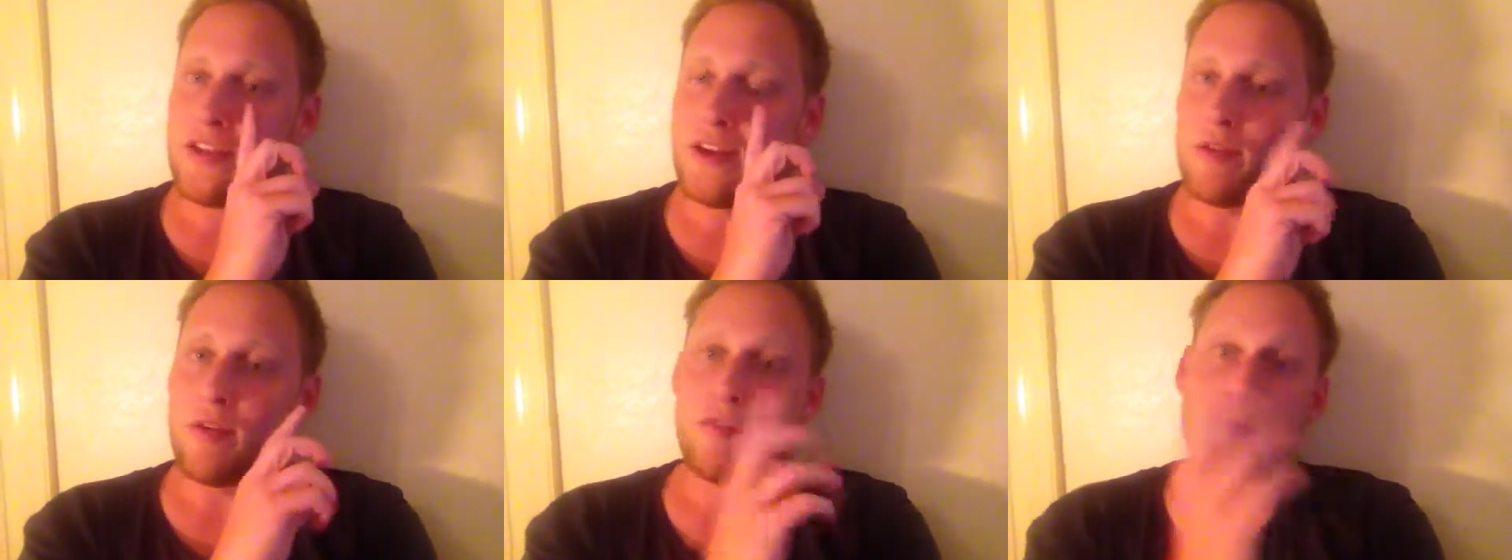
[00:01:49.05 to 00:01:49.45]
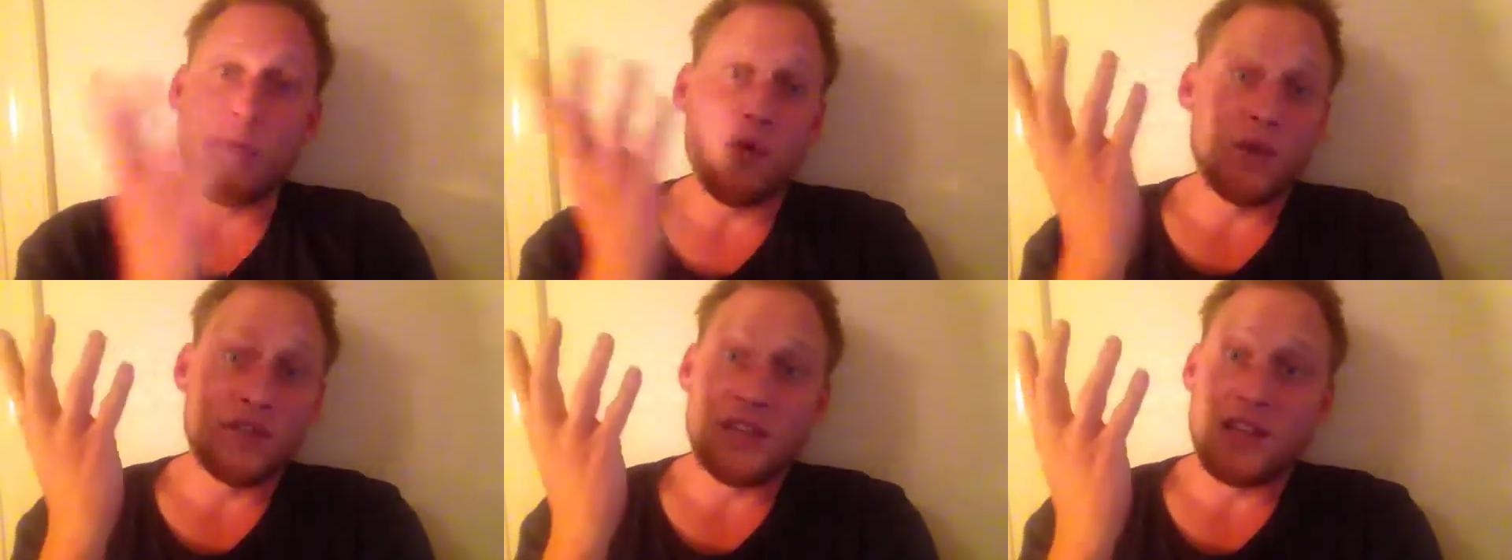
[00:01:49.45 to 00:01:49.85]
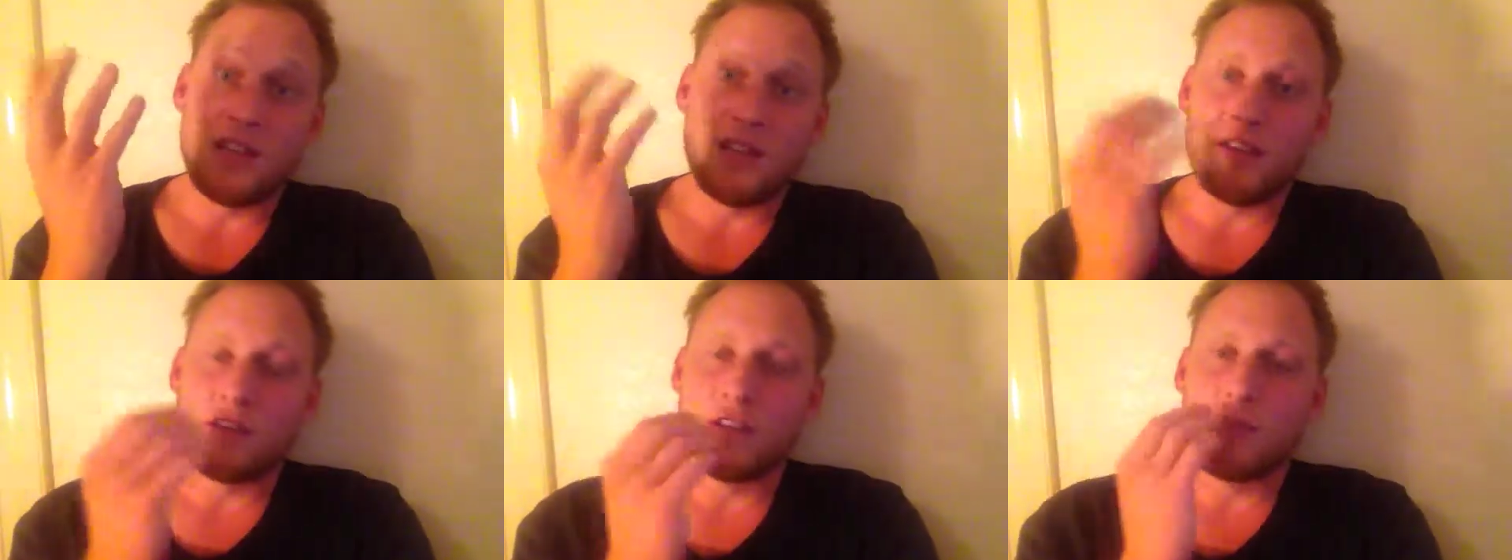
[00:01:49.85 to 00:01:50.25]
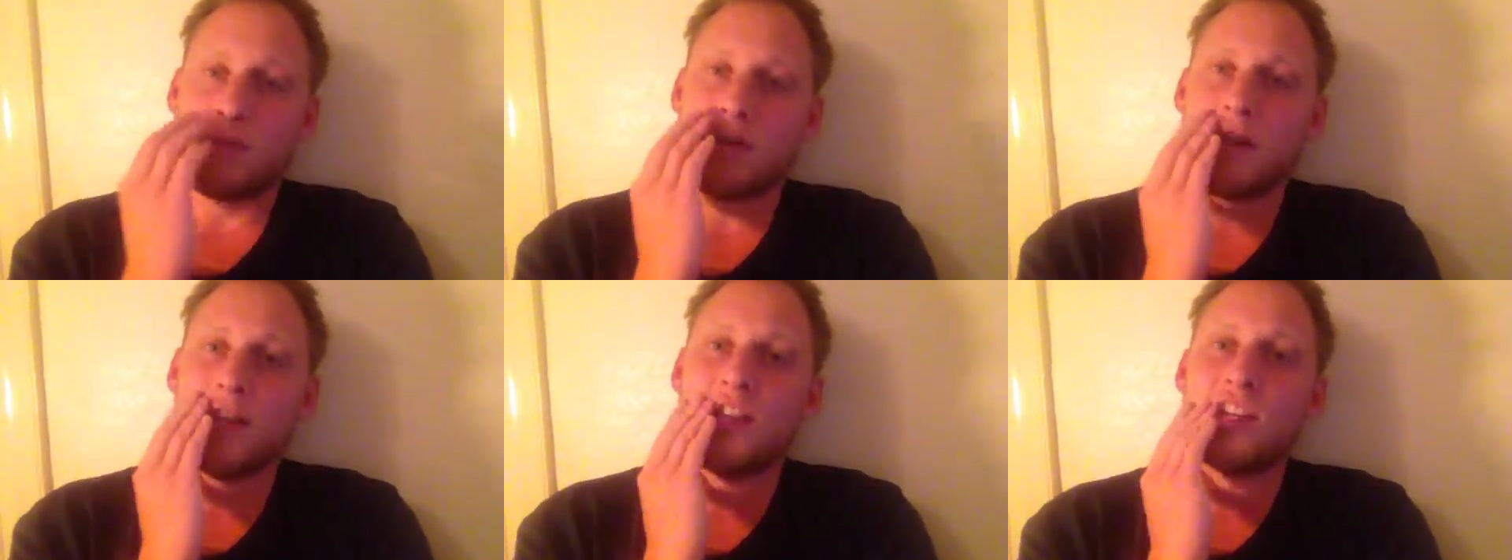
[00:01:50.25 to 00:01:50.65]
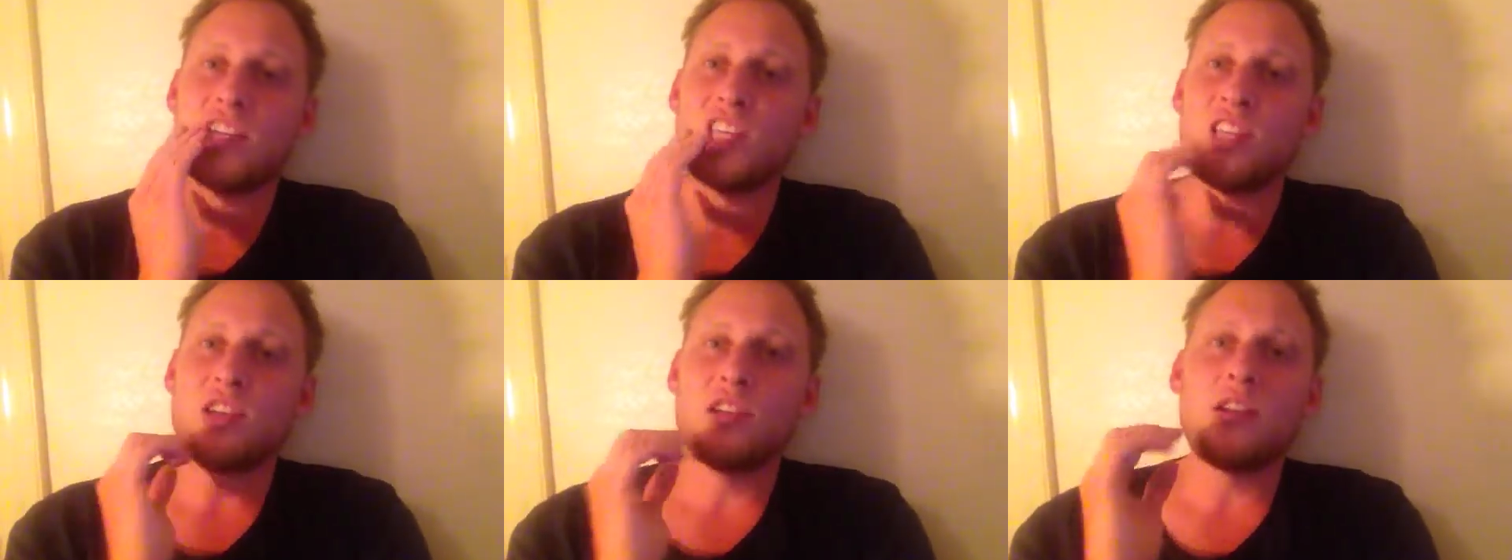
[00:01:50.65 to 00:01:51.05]
of course, it
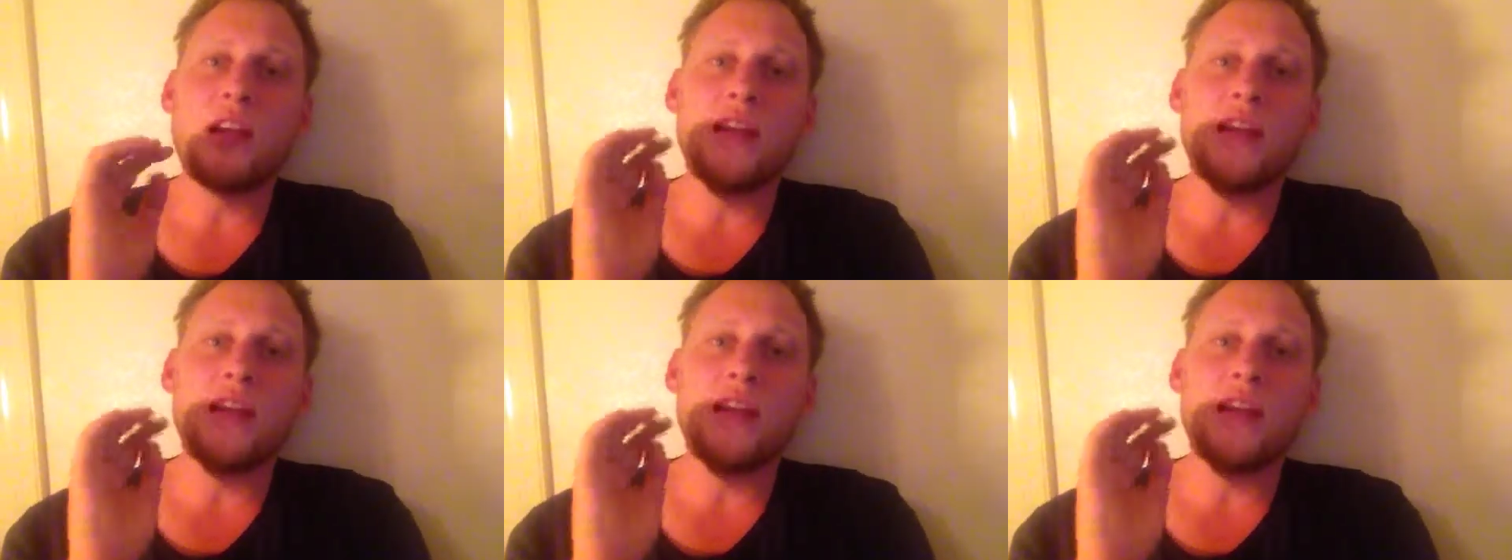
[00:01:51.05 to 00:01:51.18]
doesn't look